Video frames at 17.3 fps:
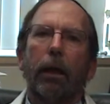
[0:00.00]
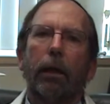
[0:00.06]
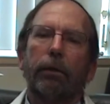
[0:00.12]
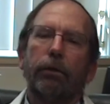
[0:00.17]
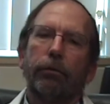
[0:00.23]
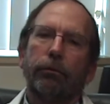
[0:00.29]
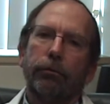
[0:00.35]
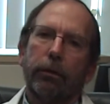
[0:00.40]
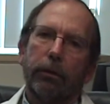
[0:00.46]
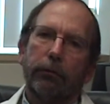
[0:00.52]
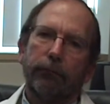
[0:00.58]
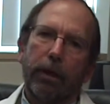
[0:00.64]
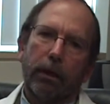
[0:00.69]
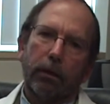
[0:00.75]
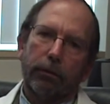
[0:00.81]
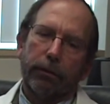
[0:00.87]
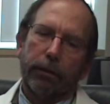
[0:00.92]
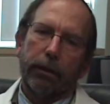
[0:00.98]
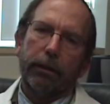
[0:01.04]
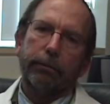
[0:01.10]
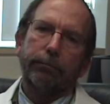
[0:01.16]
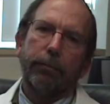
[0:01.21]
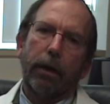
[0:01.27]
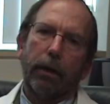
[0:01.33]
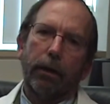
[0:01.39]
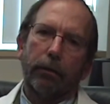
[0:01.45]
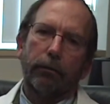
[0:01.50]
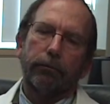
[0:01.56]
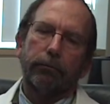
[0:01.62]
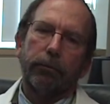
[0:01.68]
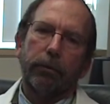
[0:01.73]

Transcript: using a validated model.